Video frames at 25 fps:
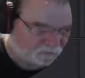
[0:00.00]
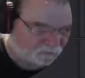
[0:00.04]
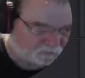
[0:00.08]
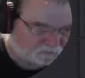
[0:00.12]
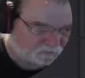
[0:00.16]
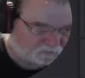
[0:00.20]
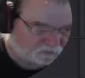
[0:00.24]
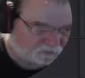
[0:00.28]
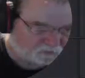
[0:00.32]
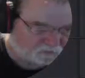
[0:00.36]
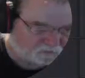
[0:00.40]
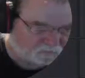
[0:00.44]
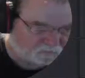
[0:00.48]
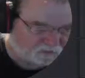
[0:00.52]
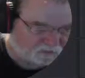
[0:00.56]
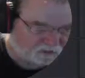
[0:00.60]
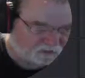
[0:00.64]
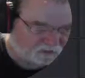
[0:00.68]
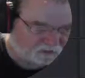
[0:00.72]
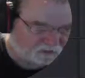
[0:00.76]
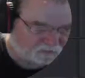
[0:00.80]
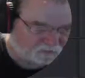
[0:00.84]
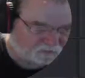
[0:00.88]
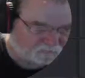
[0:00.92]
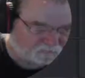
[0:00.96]
to get
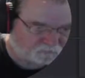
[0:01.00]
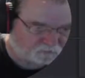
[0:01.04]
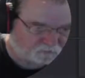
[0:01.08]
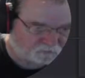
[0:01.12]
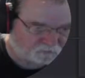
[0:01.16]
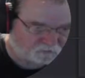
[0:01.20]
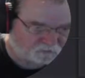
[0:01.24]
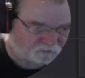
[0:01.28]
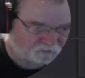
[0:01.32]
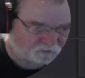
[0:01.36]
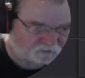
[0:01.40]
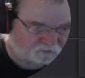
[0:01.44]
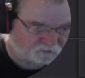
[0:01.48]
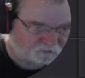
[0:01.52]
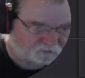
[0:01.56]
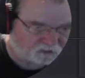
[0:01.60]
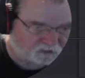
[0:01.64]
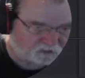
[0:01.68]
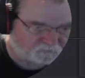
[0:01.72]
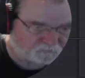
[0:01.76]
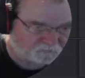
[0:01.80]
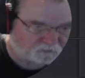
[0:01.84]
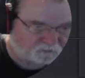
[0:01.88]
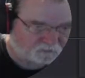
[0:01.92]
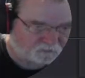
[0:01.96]
back into Fusion, you
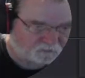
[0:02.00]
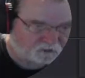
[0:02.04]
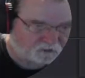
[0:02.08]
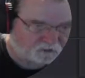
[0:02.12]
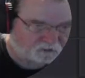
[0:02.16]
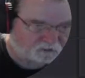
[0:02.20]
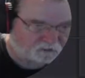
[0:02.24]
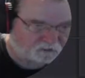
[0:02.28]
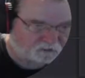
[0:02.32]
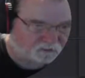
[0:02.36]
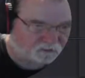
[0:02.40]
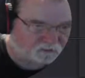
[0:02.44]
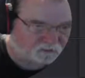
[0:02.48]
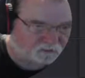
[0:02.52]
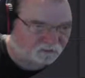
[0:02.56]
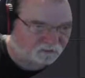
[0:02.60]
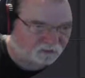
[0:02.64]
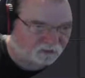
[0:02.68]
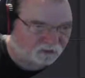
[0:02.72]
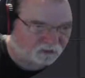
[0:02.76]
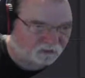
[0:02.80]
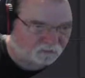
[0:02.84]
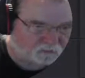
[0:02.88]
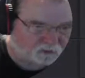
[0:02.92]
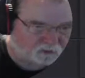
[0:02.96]
have to right click and
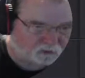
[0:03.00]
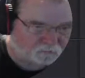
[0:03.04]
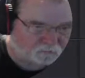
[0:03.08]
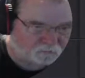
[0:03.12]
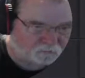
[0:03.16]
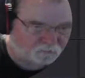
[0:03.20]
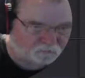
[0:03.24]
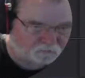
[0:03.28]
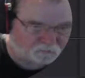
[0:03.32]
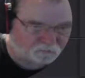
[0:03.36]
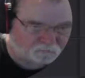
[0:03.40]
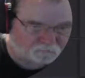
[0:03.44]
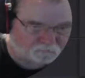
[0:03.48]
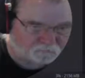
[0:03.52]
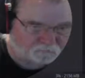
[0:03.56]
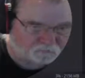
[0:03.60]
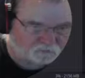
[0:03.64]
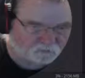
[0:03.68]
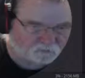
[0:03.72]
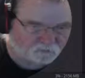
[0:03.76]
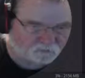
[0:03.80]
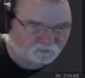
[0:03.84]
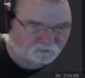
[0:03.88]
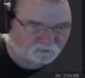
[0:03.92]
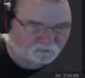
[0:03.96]
go open in the
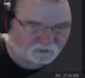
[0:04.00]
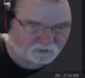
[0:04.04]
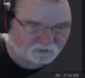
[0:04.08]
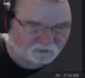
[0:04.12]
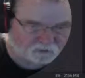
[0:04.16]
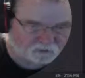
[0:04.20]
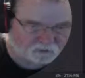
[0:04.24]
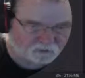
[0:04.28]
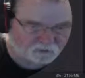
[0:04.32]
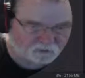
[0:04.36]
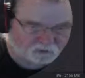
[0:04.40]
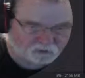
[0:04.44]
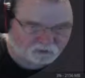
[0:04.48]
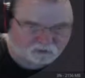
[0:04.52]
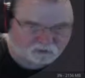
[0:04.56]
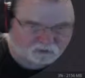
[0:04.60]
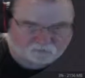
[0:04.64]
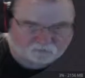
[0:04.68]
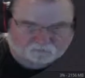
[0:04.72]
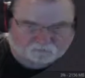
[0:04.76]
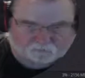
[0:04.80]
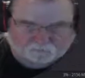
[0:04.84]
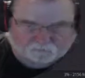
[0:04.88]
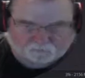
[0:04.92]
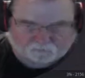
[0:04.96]
Fusion page,
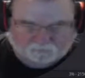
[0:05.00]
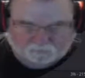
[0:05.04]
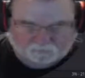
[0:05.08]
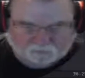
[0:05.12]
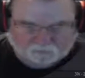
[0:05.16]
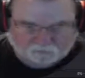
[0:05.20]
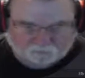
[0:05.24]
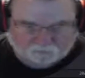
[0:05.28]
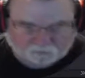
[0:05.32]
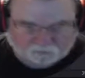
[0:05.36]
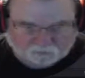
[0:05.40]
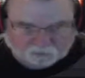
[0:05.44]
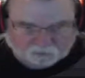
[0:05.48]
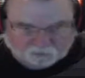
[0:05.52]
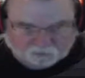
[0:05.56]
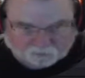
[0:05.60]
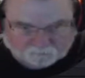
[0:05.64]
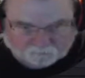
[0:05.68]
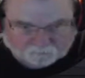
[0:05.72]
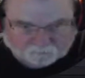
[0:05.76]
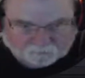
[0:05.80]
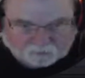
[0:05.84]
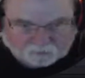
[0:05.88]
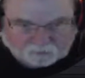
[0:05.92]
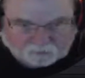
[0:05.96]
and here we go.
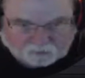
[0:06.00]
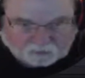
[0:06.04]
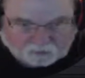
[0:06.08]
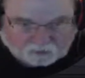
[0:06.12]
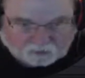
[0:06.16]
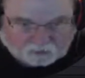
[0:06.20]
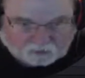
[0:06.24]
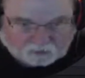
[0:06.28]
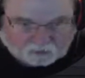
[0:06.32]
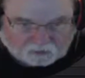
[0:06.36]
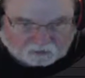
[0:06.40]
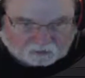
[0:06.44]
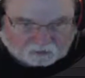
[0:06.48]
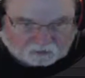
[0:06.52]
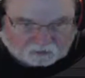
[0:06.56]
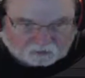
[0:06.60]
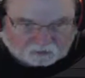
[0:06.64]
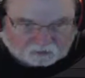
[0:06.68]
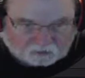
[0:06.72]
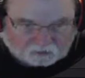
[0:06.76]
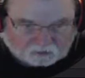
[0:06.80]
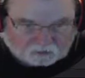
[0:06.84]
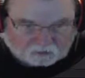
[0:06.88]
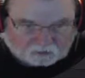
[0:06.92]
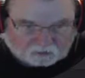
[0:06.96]

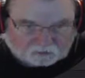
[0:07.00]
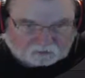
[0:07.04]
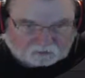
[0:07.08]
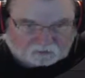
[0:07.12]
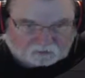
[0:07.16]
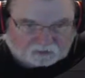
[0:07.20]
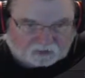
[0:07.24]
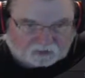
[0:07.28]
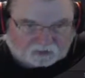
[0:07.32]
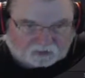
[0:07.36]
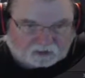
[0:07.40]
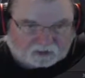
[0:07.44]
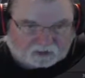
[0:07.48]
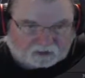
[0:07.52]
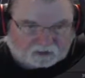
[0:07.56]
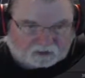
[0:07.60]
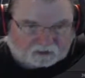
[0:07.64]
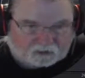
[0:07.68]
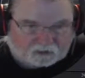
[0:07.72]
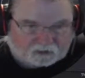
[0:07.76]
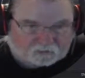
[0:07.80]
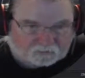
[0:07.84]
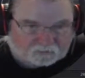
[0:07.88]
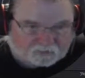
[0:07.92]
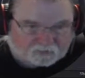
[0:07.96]

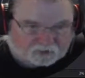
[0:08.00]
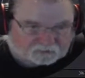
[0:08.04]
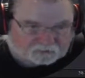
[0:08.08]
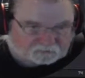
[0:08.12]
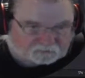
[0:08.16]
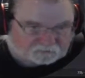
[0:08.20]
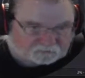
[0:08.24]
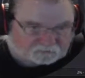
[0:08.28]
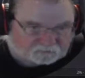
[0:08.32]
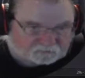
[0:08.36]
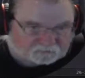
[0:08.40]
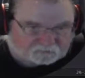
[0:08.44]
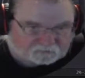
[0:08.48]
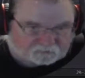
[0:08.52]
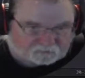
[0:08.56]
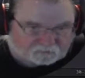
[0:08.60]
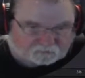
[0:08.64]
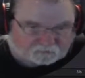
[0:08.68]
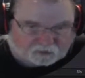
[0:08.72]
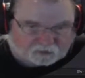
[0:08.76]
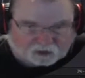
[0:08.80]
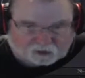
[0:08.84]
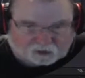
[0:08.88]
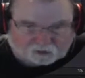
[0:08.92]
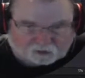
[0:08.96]
Yay, we're back to this
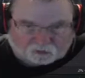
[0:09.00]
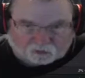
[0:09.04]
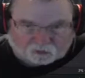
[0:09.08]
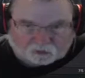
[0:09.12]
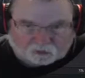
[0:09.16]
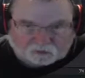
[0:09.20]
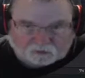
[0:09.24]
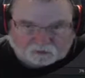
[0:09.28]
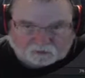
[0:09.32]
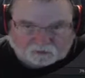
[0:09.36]
debacle.